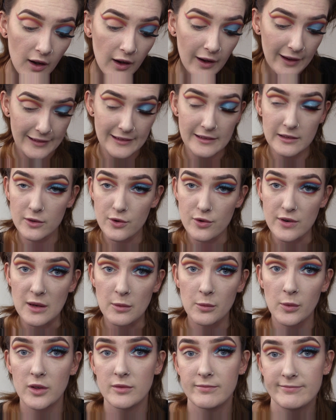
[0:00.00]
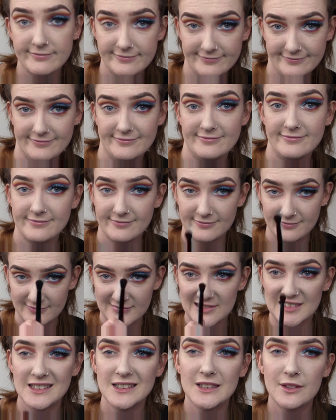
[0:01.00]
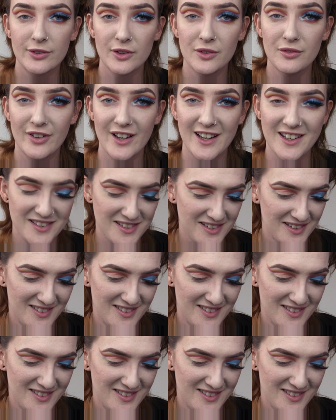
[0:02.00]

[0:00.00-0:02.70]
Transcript: a little green one. Fun fact.